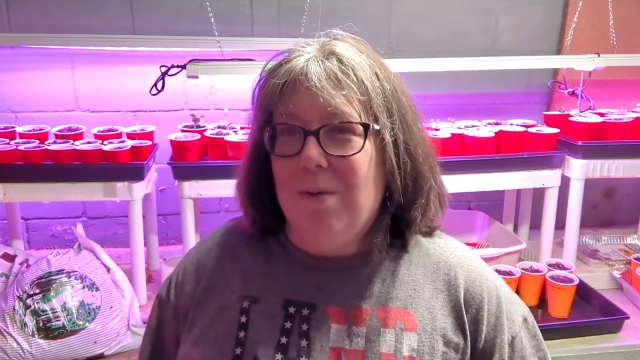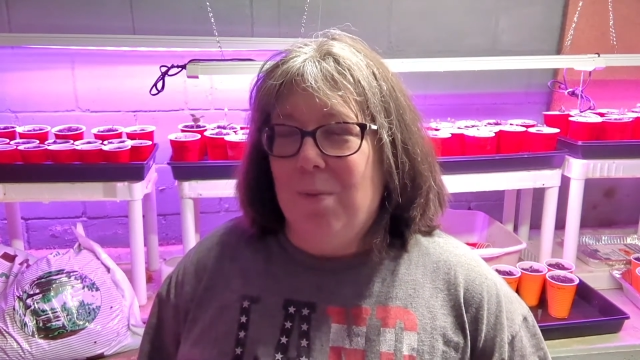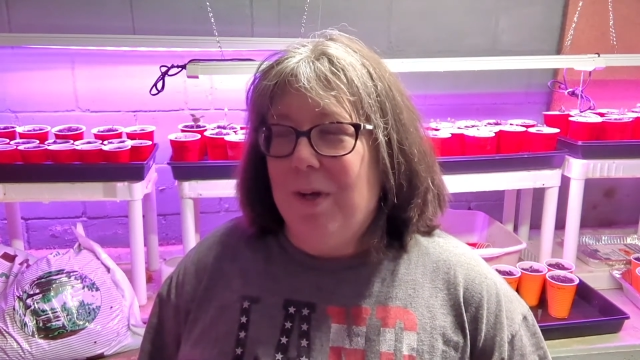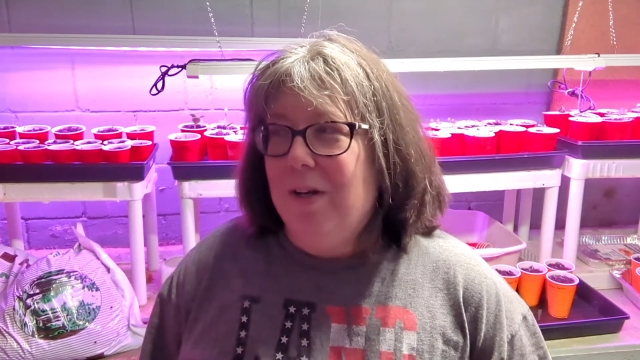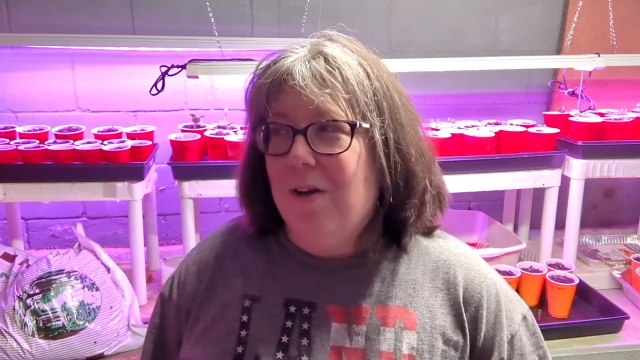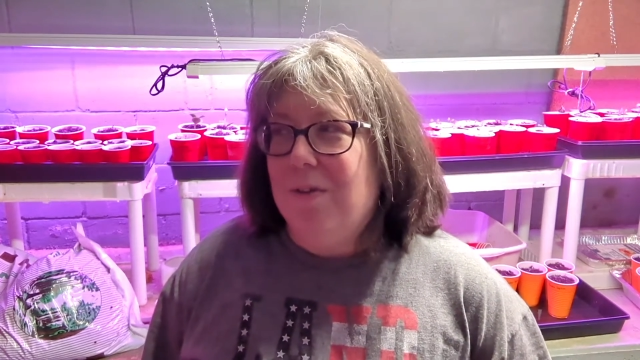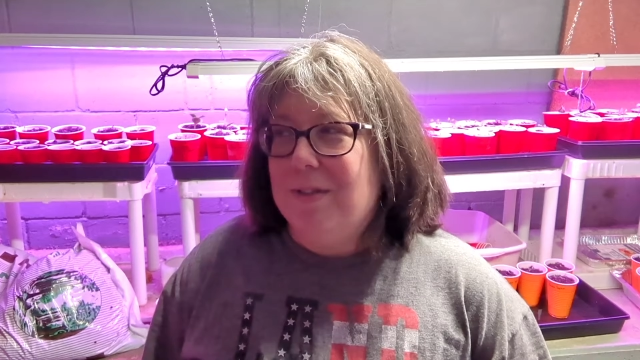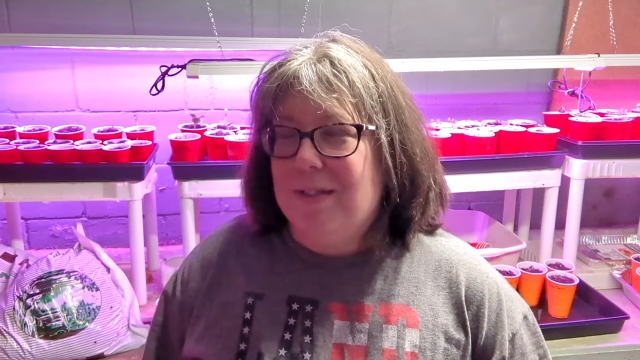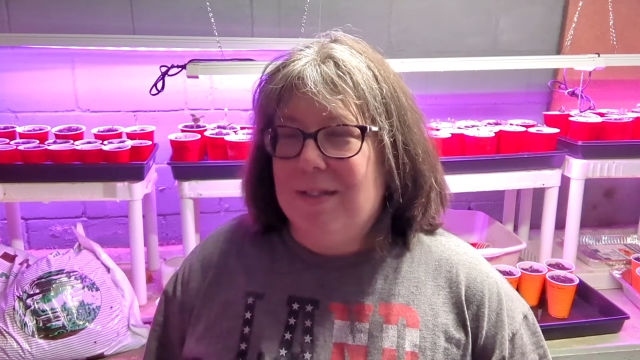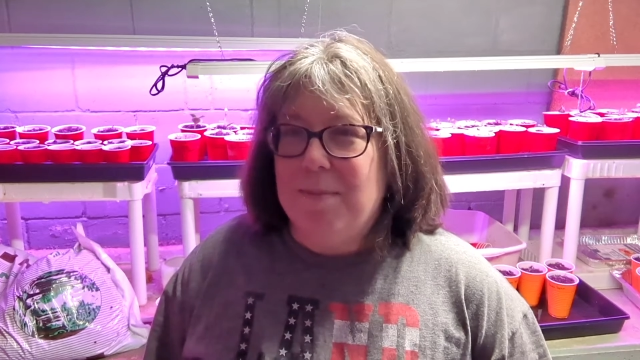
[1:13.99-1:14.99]
we know
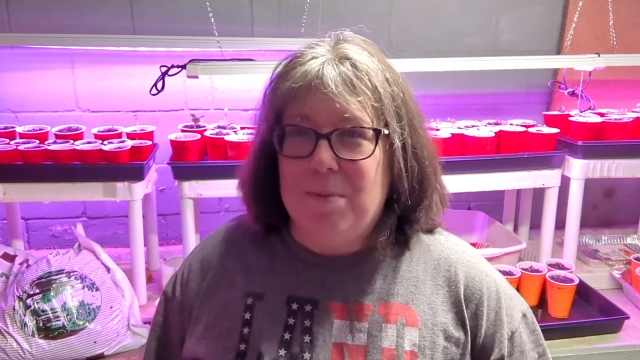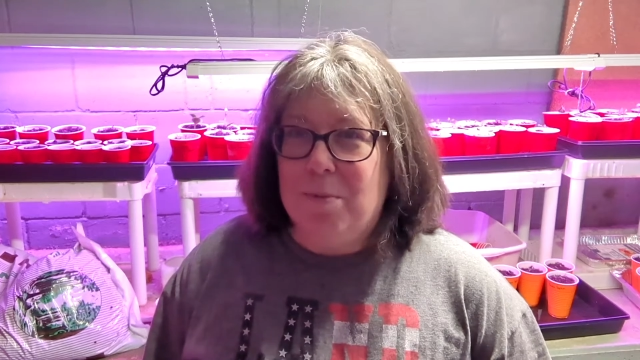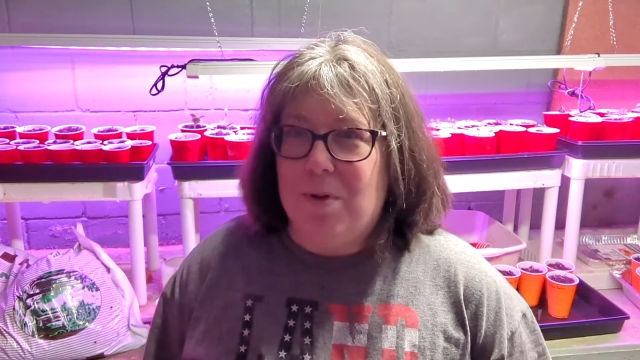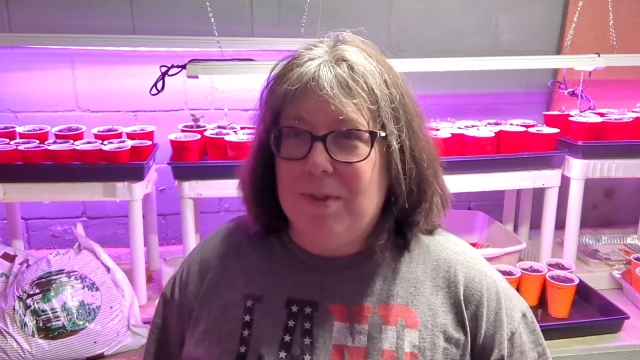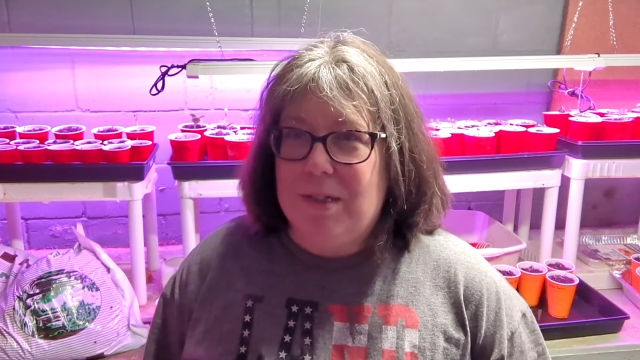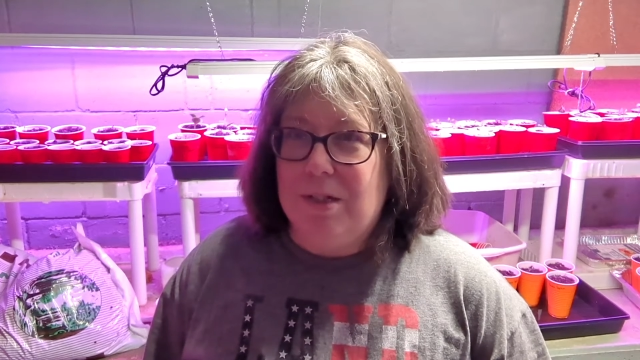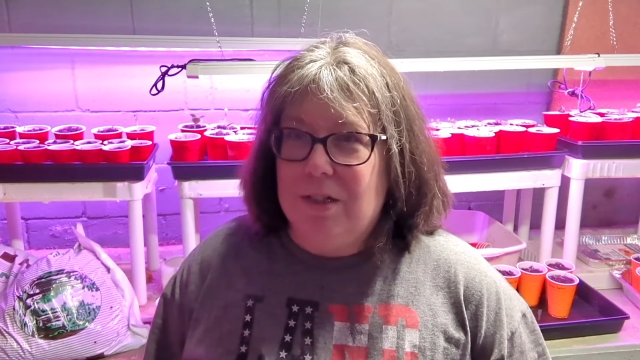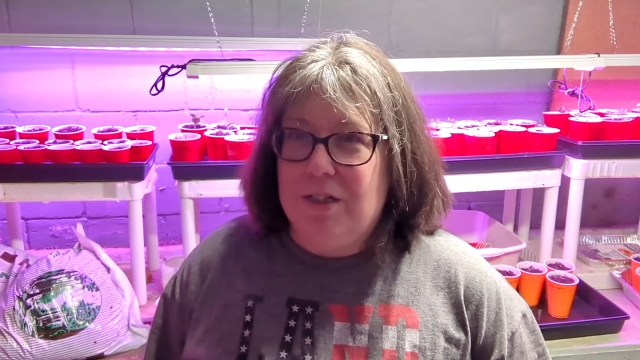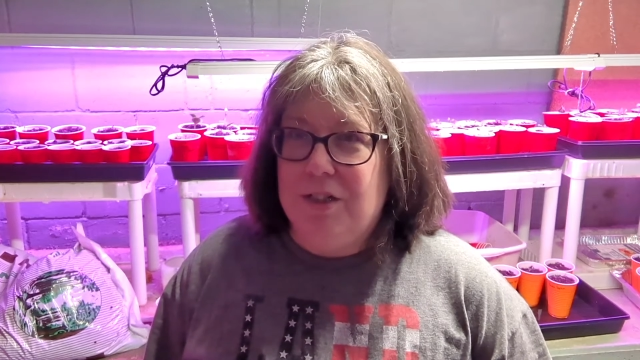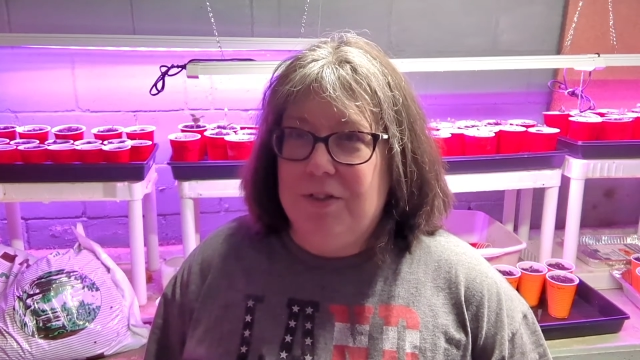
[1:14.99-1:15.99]
this is something we're always going to do.